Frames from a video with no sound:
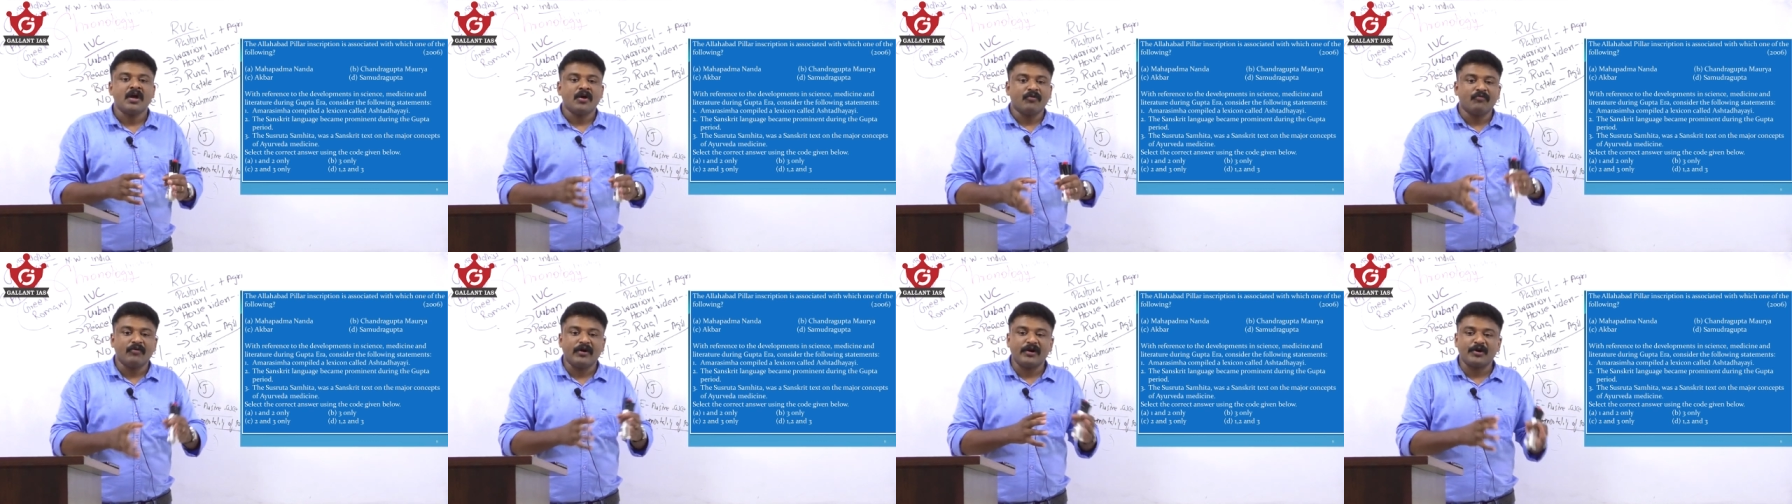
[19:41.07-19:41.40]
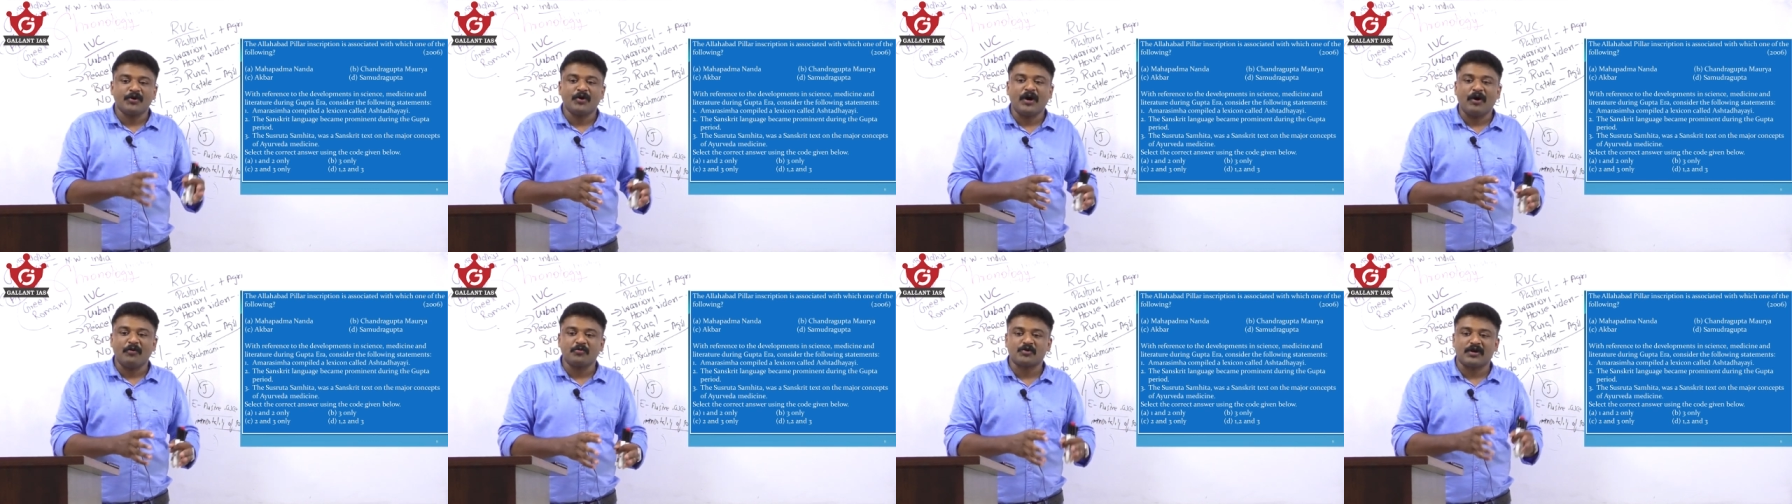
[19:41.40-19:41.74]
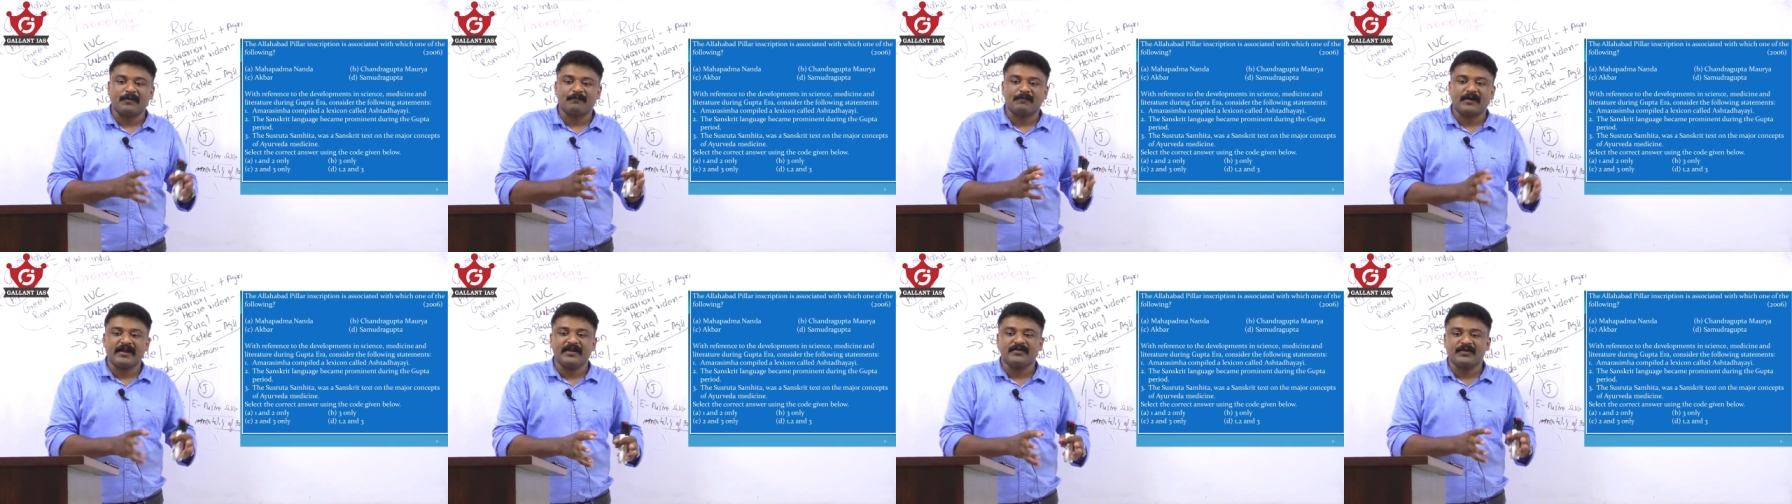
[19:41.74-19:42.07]
where you have to
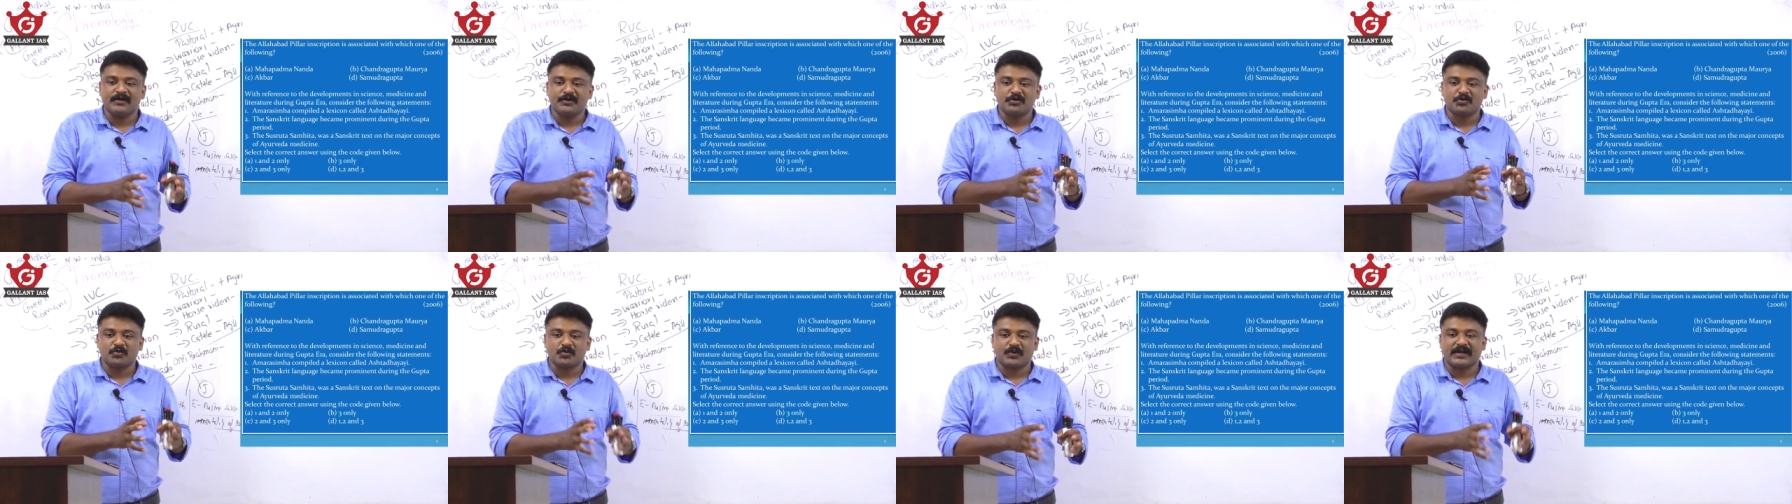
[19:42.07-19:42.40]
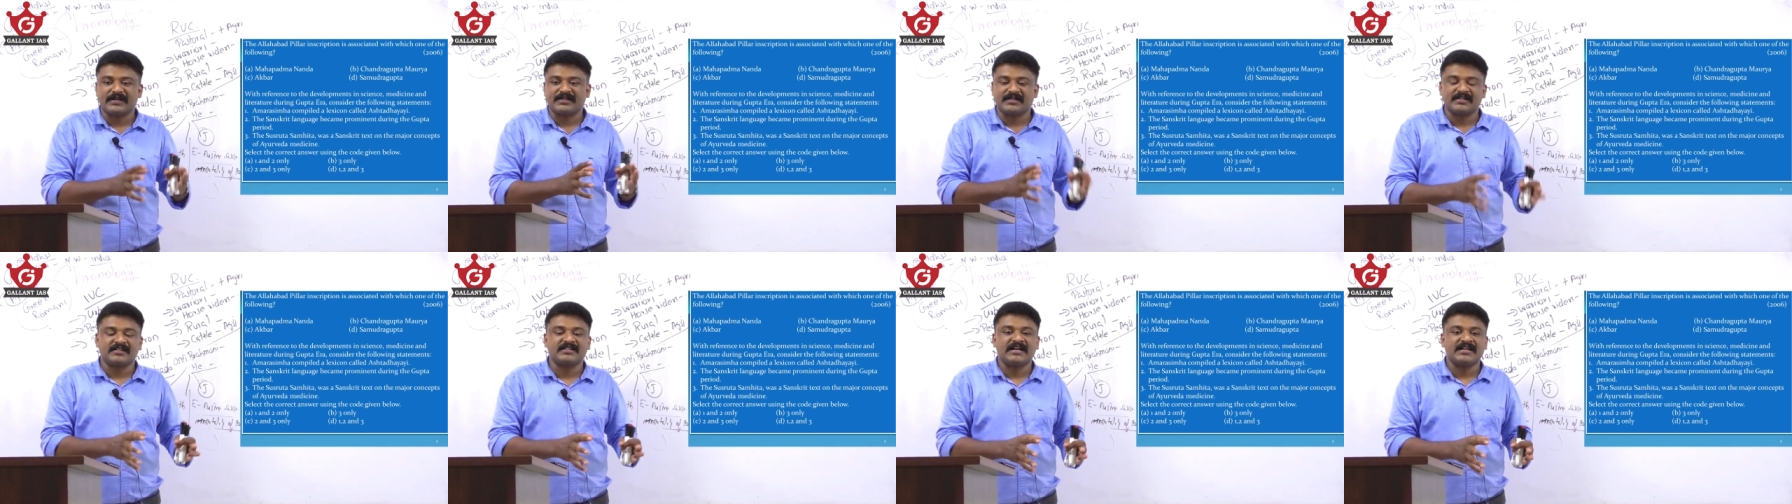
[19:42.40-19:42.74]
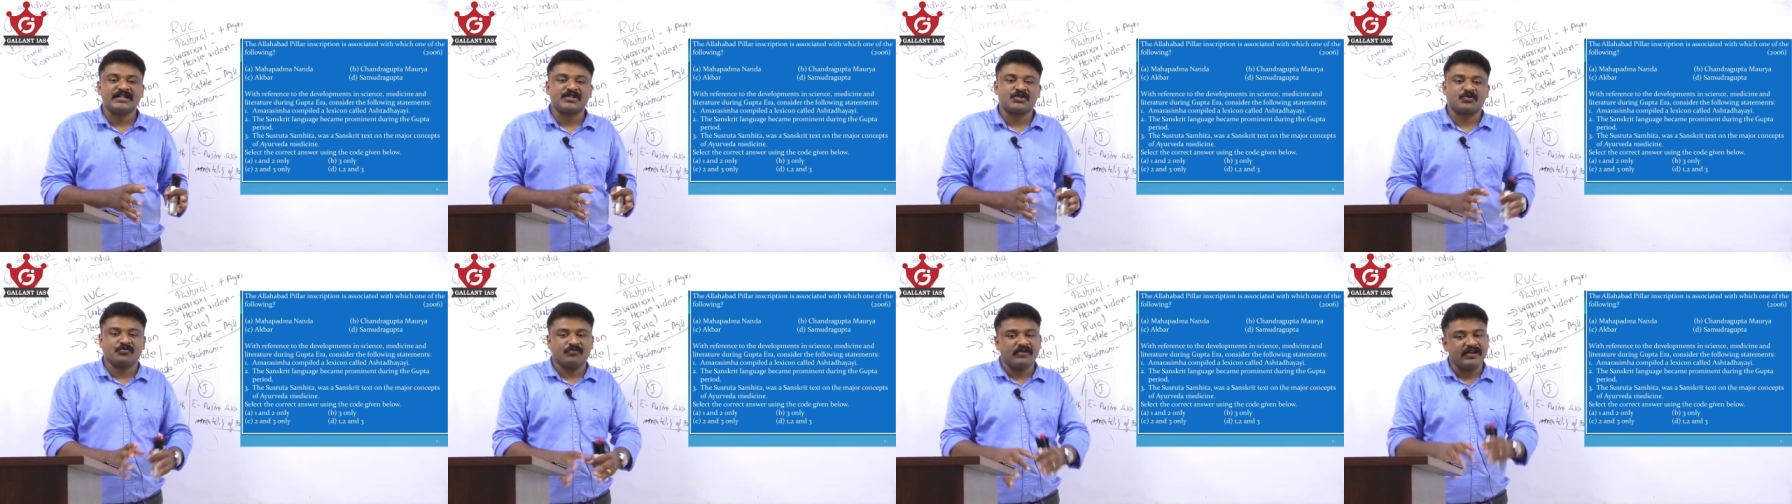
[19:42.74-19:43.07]
apply the educated
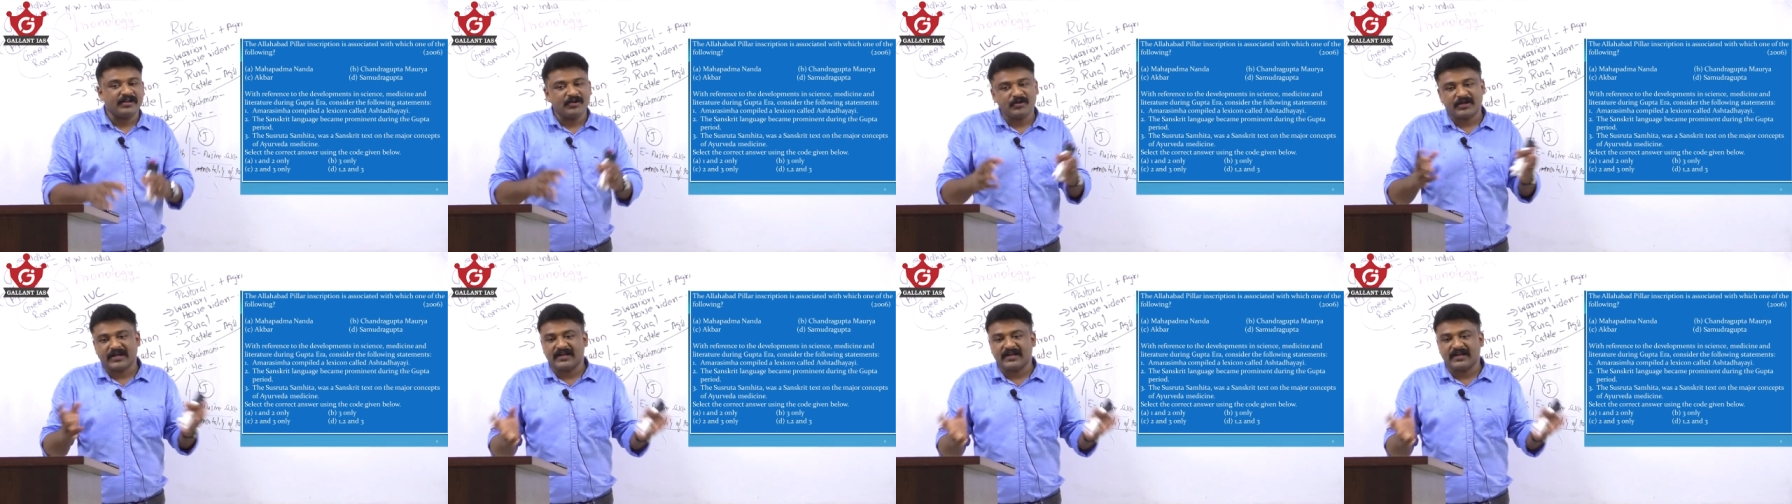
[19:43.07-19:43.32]
guess where you